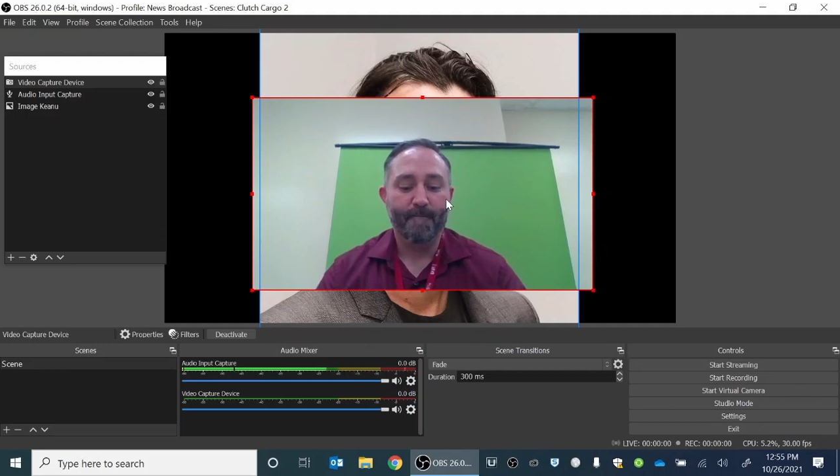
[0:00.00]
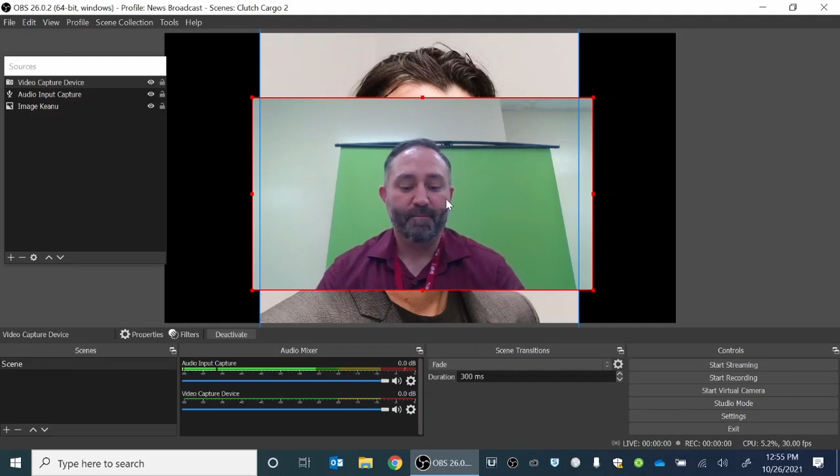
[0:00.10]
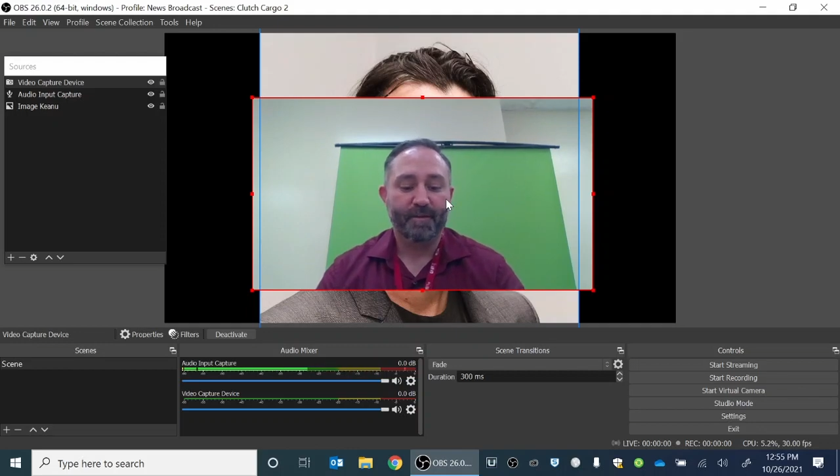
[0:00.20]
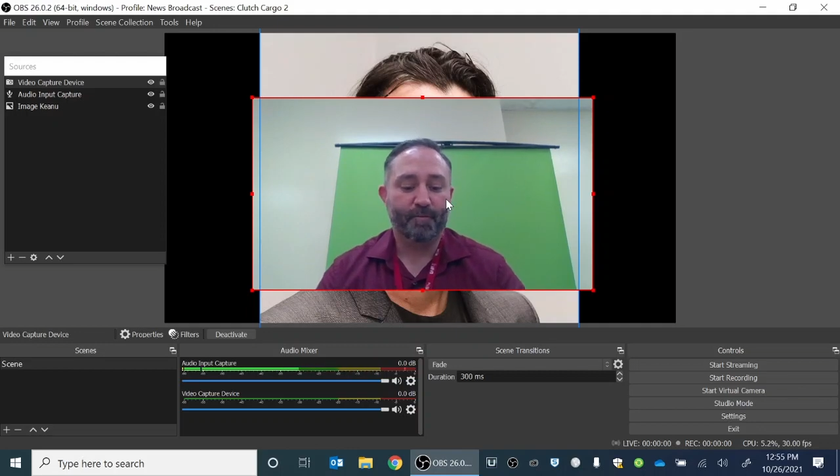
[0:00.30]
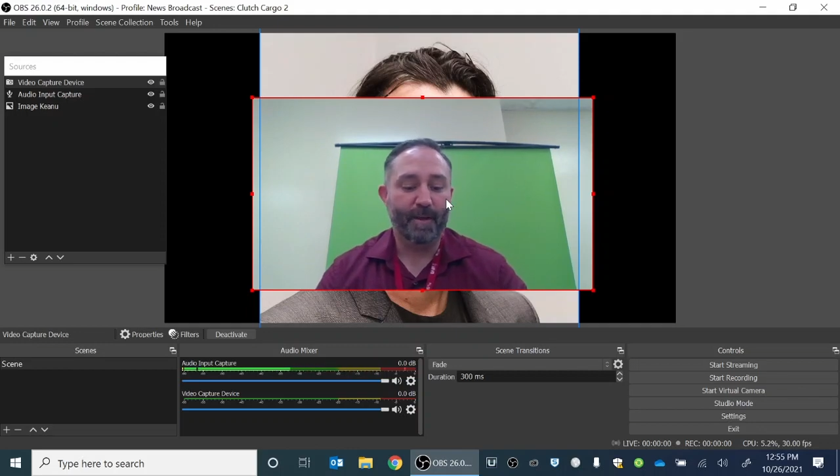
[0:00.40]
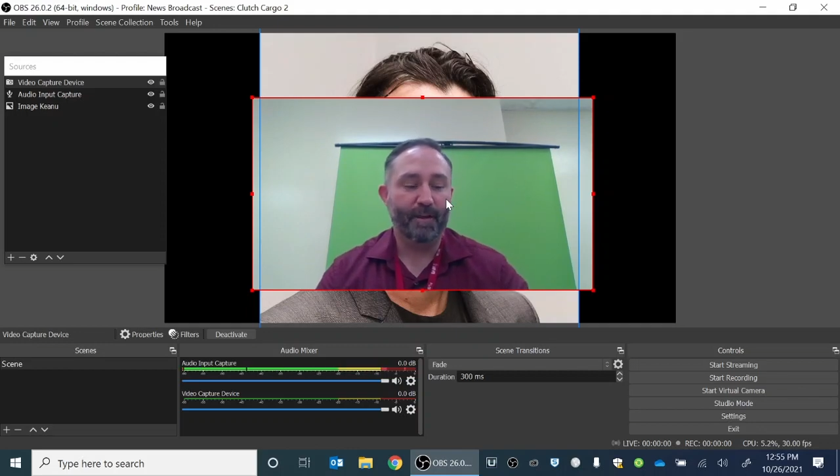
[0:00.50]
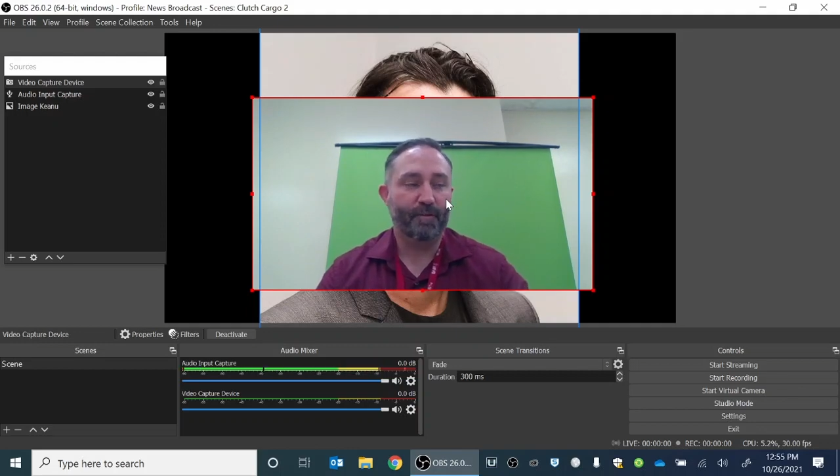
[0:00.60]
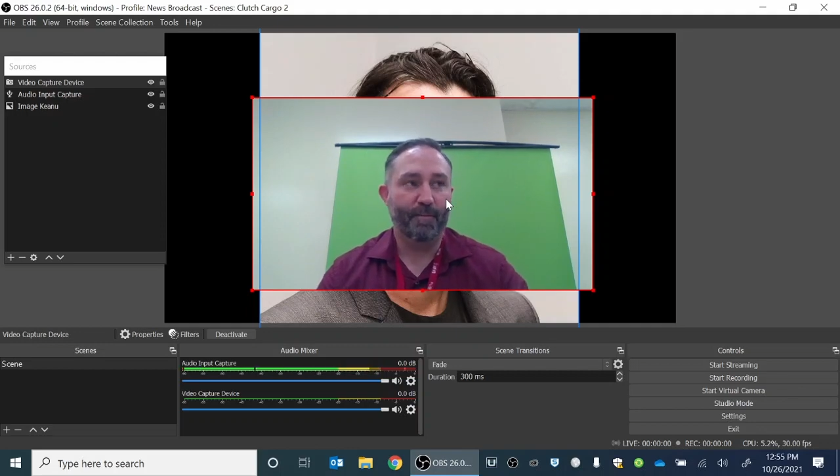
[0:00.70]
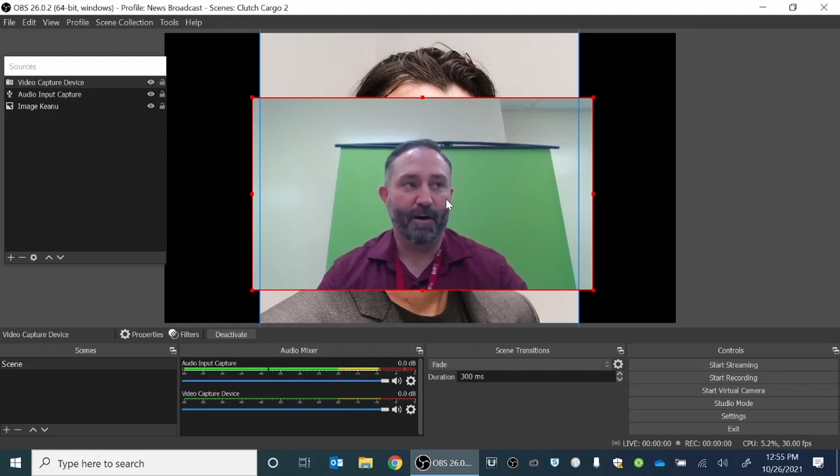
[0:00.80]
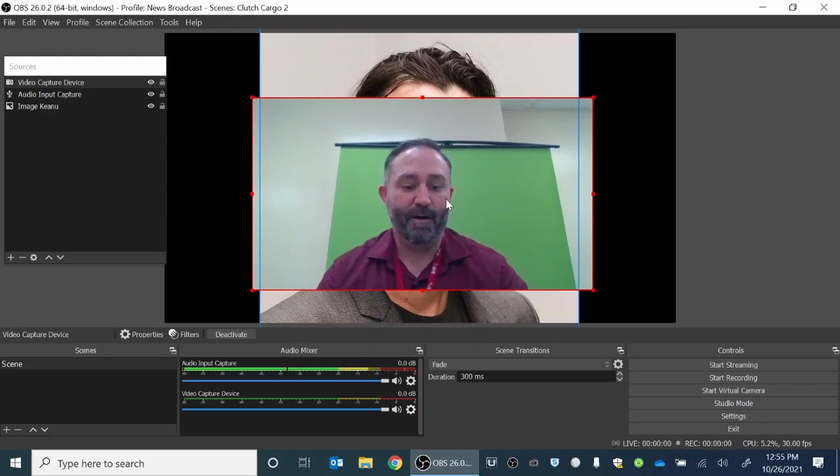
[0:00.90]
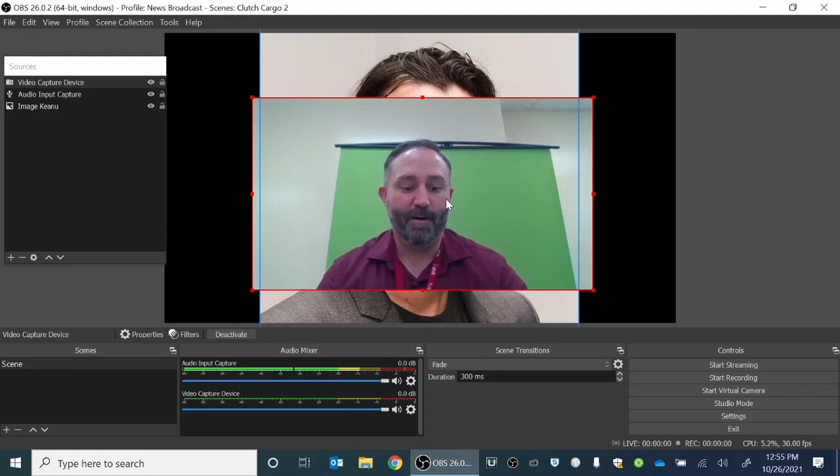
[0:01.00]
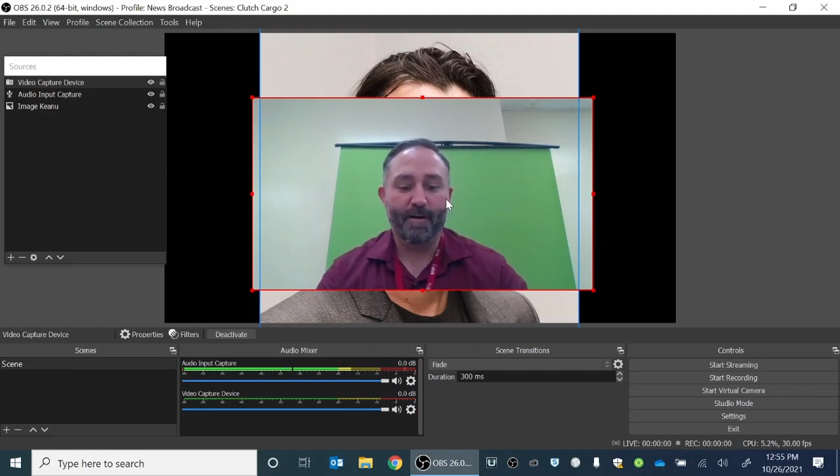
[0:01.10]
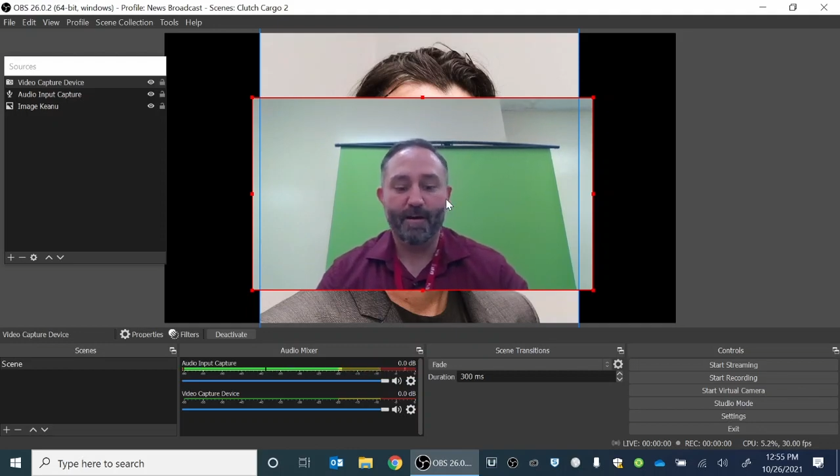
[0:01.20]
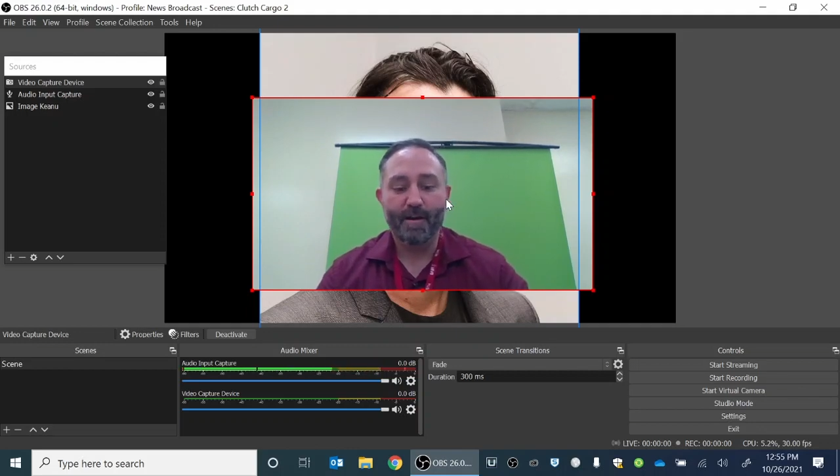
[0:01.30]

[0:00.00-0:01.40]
space bar